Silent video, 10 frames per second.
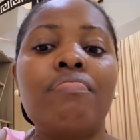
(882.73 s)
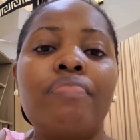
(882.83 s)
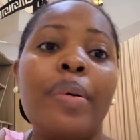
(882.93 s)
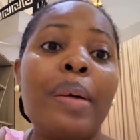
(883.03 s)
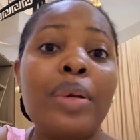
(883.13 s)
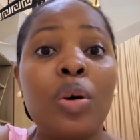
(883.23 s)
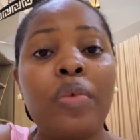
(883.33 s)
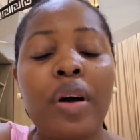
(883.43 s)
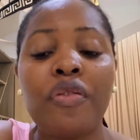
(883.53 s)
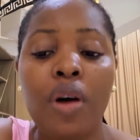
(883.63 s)
Probably
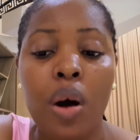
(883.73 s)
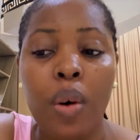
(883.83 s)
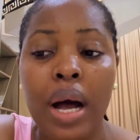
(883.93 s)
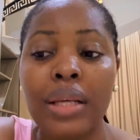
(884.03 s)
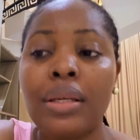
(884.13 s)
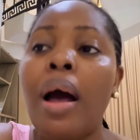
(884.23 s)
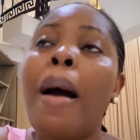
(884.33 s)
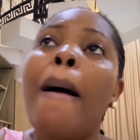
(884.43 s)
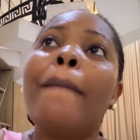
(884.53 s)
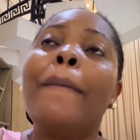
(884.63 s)
over 4 hours.
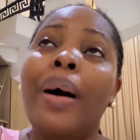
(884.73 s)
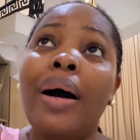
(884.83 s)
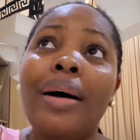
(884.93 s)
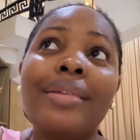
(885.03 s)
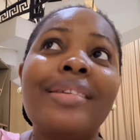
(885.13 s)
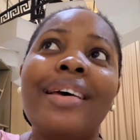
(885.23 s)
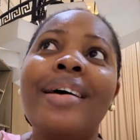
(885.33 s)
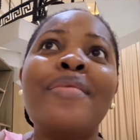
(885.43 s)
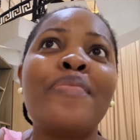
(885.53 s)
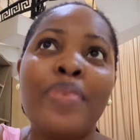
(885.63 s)

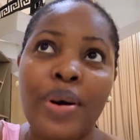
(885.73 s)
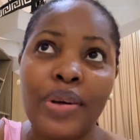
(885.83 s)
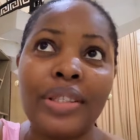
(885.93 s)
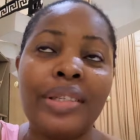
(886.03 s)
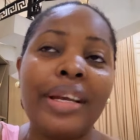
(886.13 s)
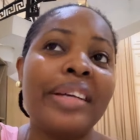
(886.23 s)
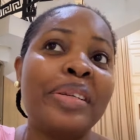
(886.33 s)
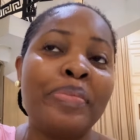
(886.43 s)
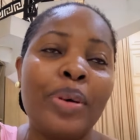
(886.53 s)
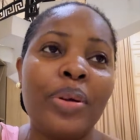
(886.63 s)
But
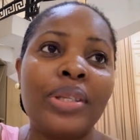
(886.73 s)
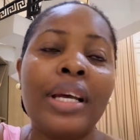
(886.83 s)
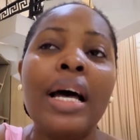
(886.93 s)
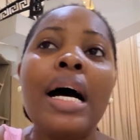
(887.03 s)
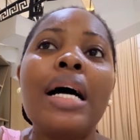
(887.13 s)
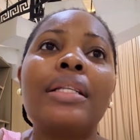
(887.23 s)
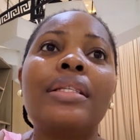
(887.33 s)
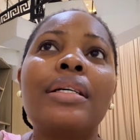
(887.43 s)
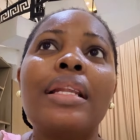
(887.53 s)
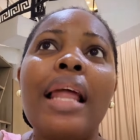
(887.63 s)

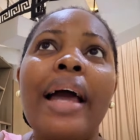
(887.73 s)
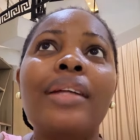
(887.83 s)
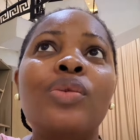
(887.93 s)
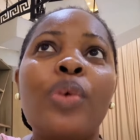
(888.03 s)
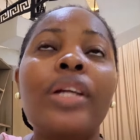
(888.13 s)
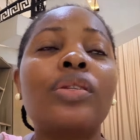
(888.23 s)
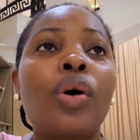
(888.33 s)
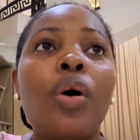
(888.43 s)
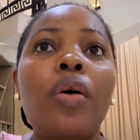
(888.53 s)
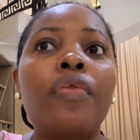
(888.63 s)
the light went
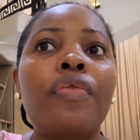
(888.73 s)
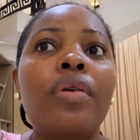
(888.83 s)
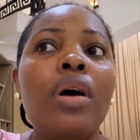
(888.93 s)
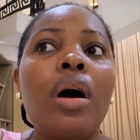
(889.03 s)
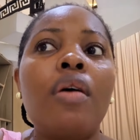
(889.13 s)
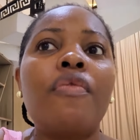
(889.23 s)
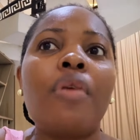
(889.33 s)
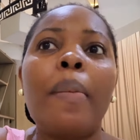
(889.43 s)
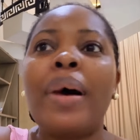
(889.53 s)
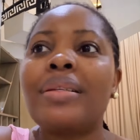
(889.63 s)
off
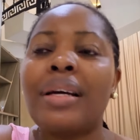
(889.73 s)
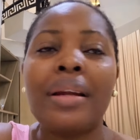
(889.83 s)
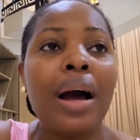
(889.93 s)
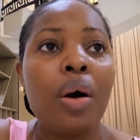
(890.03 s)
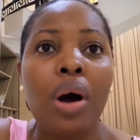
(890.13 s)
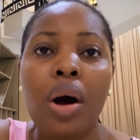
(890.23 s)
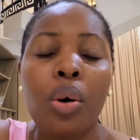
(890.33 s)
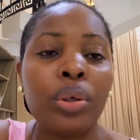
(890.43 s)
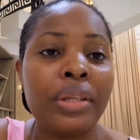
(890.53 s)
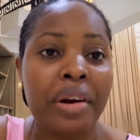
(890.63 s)
for about an hour
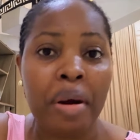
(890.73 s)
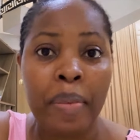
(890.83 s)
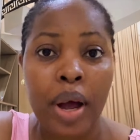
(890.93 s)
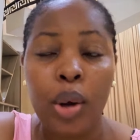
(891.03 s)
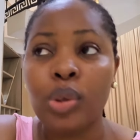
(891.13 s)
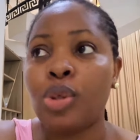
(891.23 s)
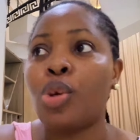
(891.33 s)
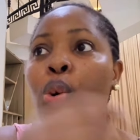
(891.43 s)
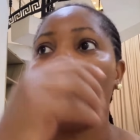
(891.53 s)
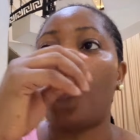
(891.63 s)
or thereabouts,
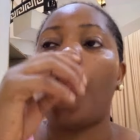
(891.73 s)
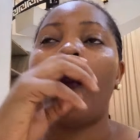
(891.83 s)
so